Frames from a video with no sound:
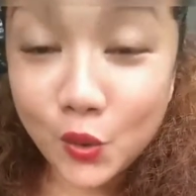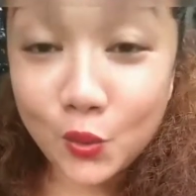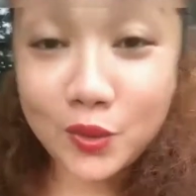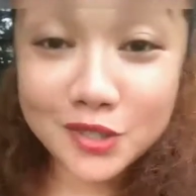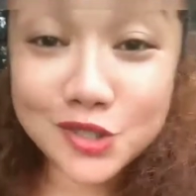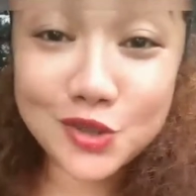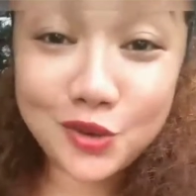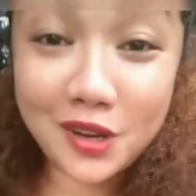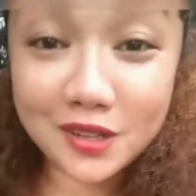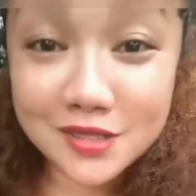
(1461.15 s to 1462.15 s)
Wish ko
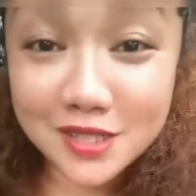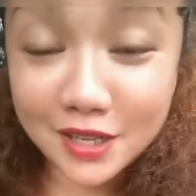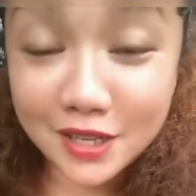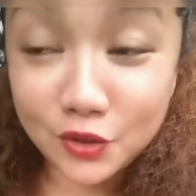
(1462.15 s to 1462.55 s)
lang sa'yo,